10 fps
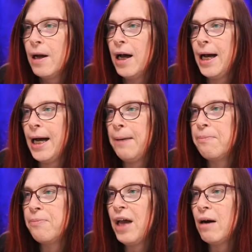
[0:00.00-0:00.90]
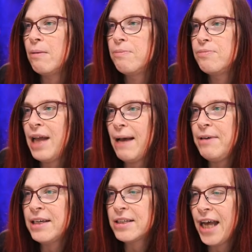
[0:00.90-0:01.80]
Now that
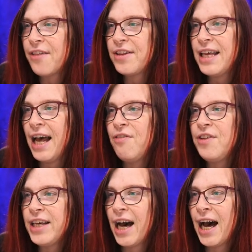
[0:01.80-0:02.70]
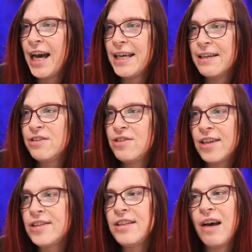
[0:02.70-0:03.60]
being said, the NDI
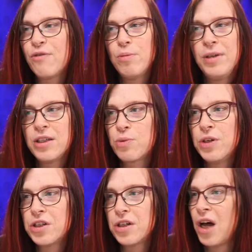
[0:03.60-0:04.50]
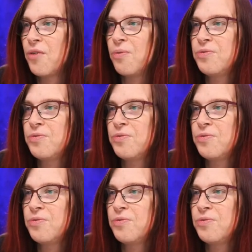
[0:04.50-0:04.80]
doesn't have to be switched on.